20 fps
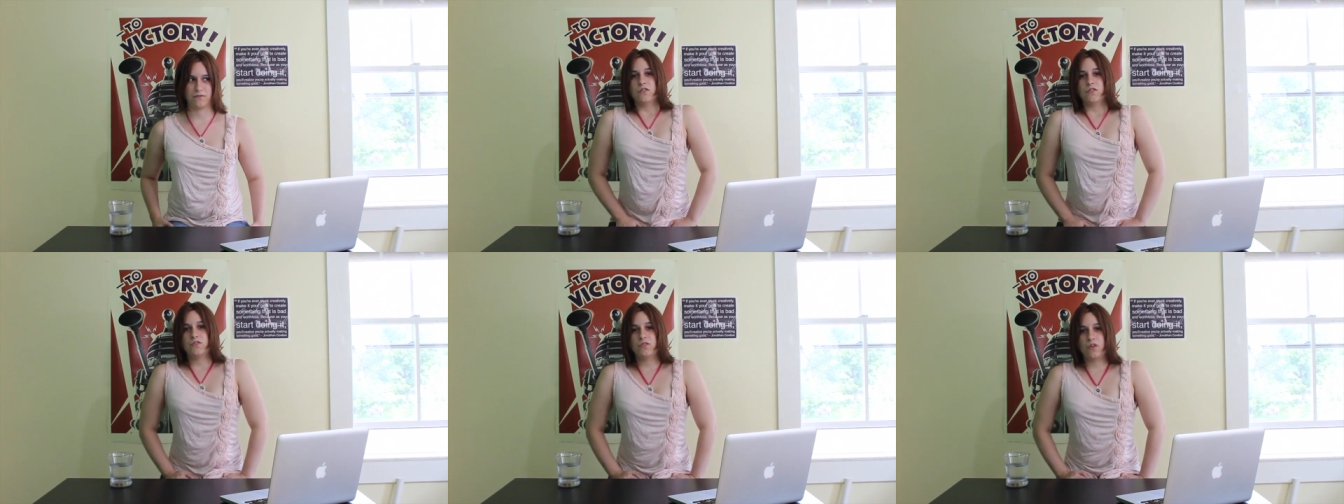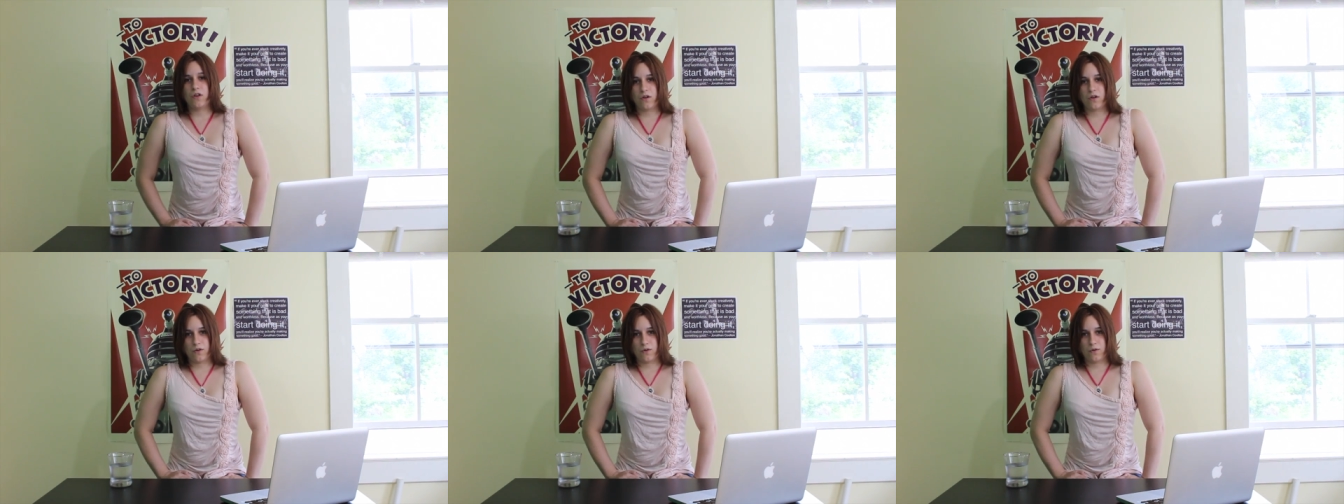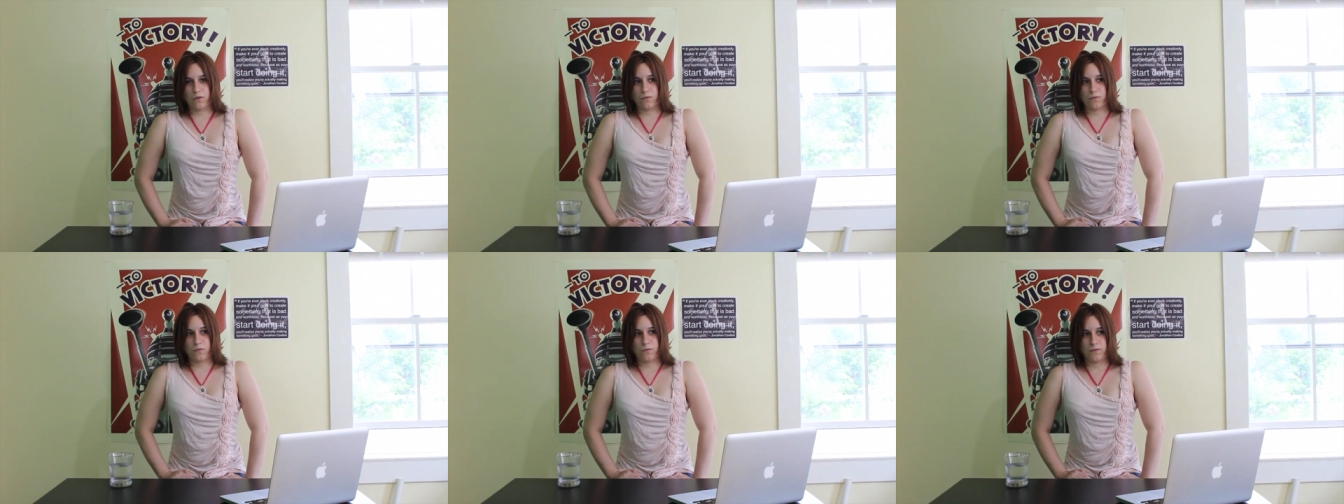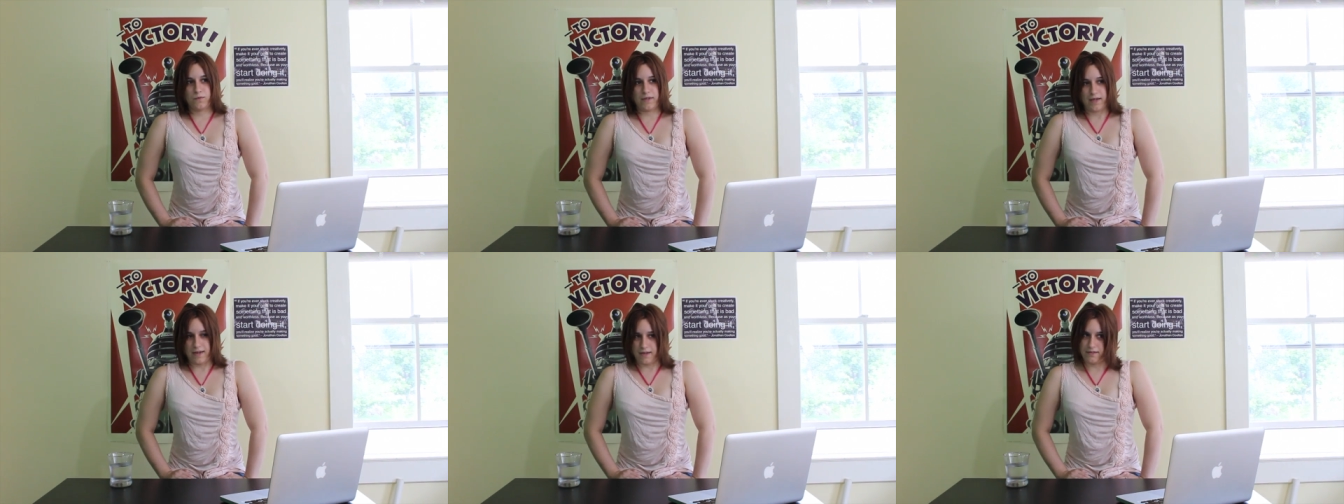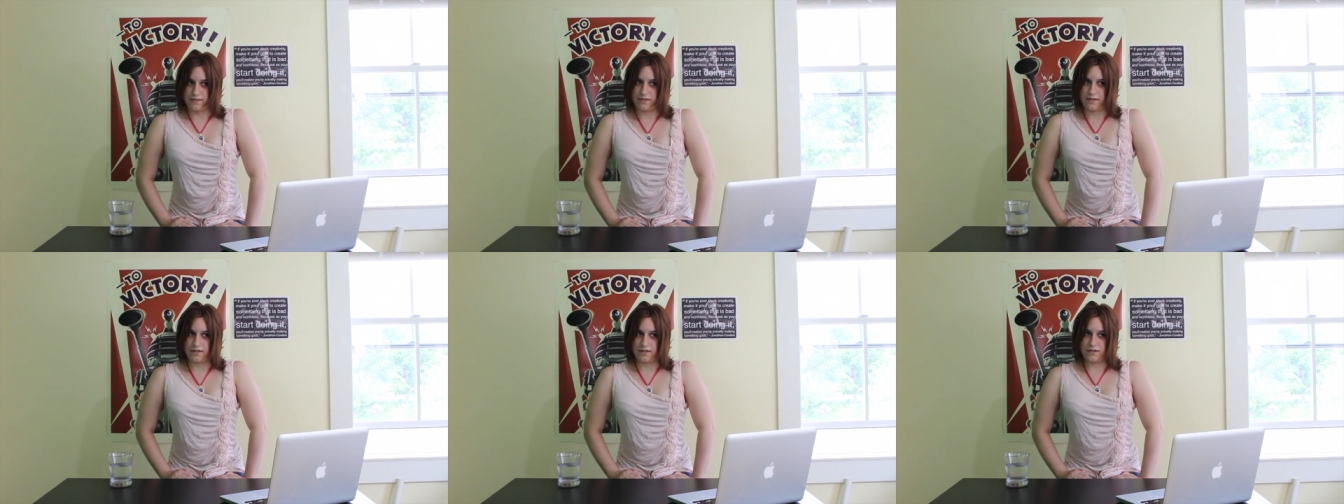So
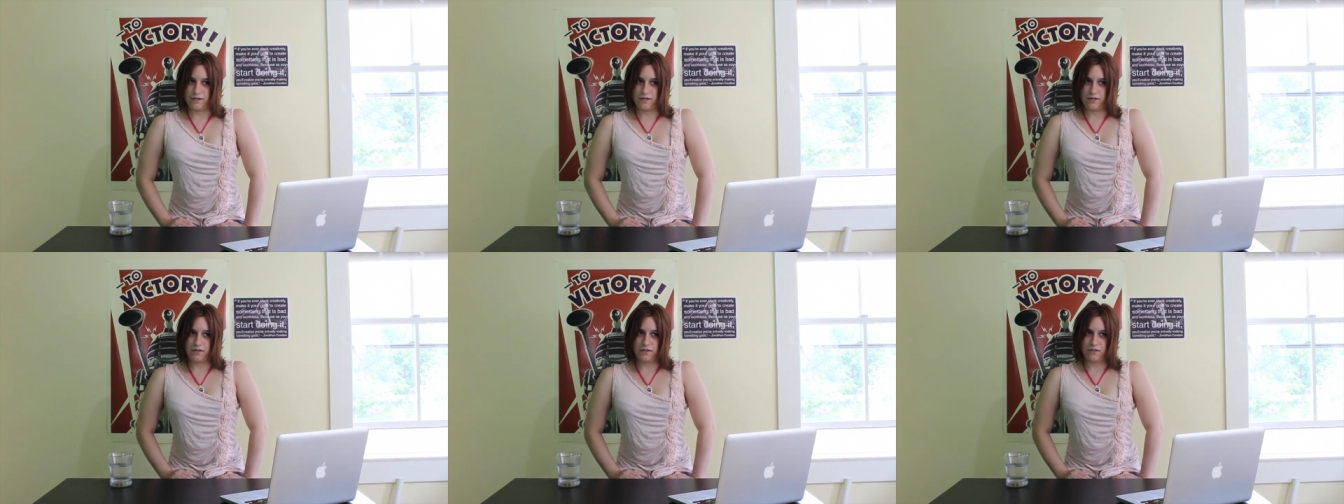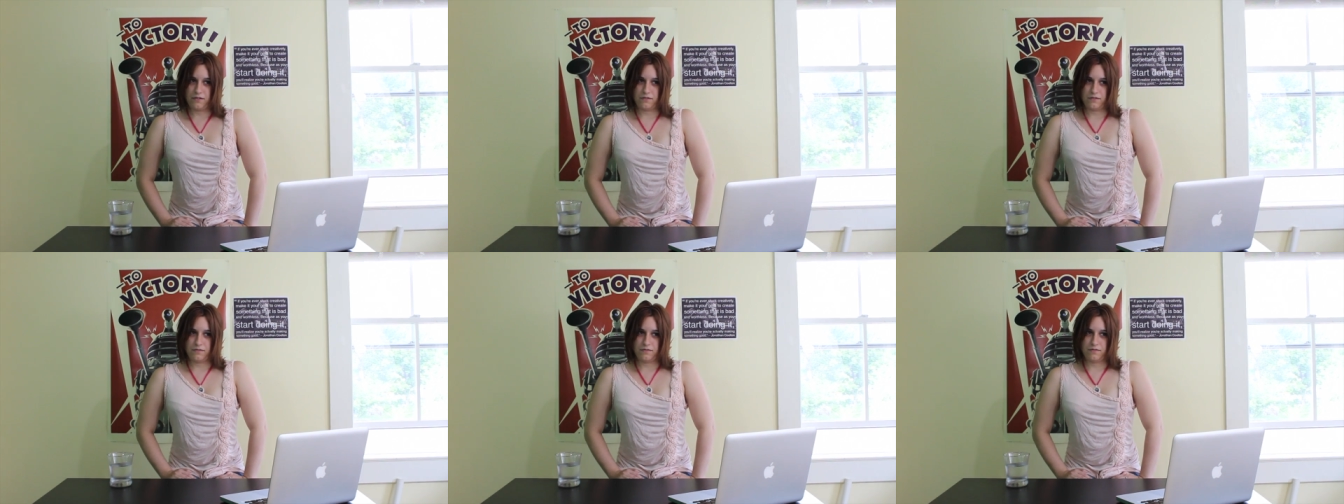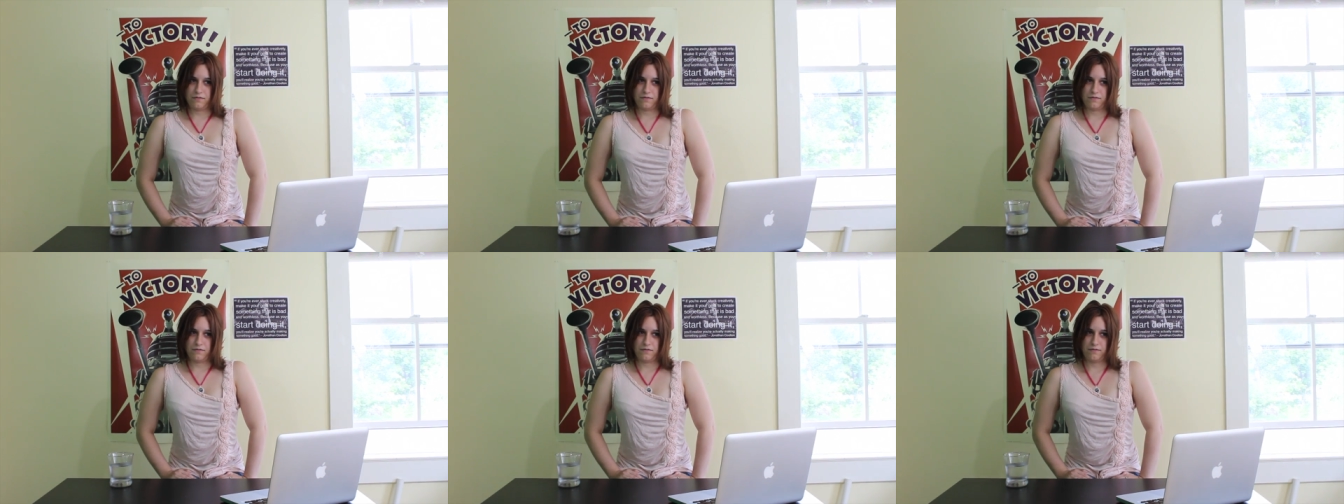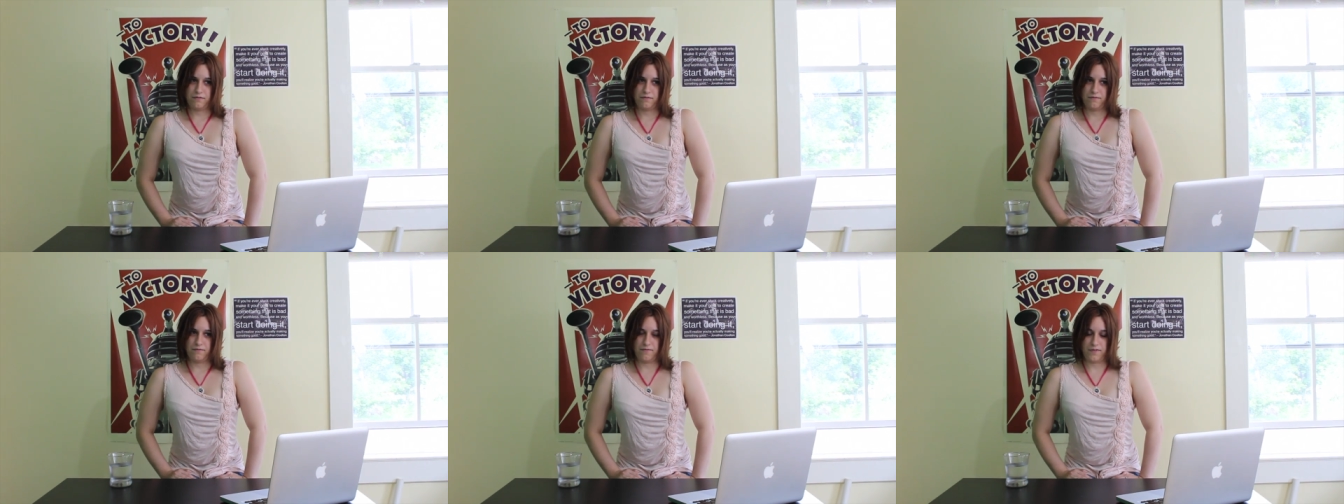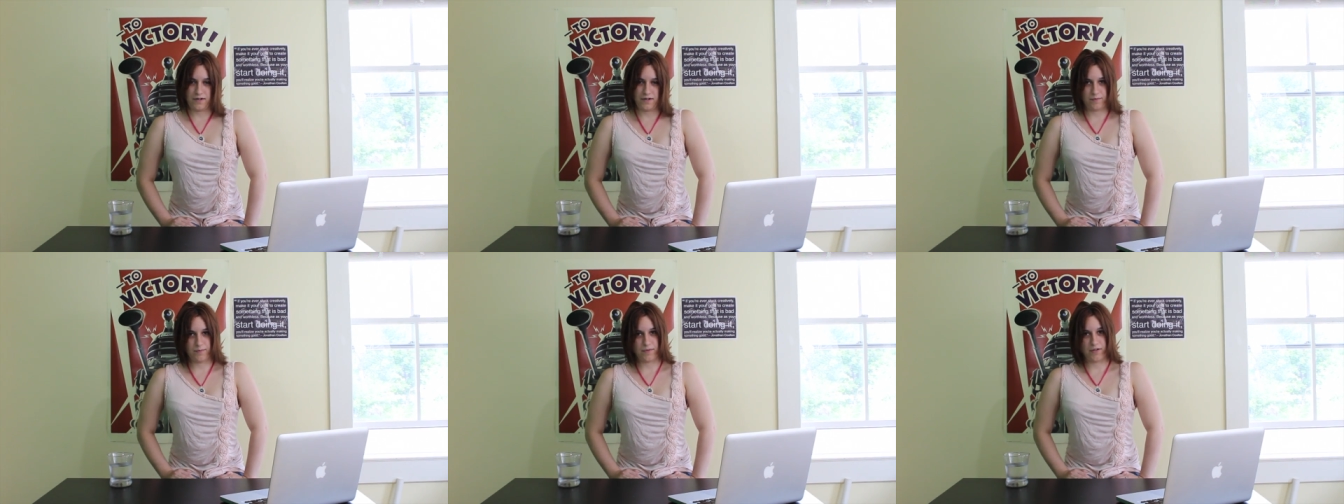yes, it's all
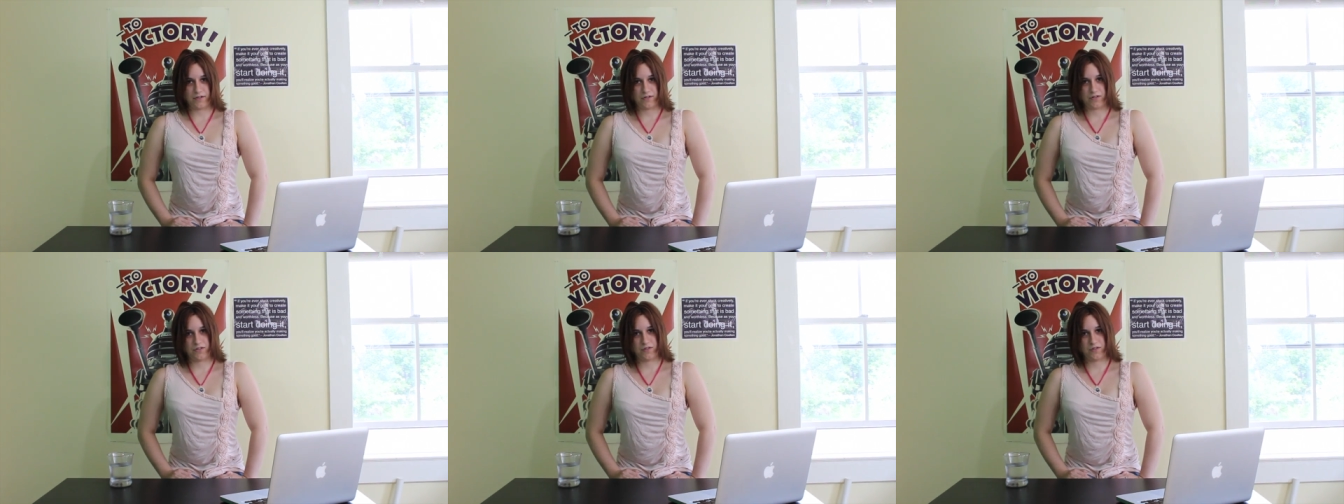very much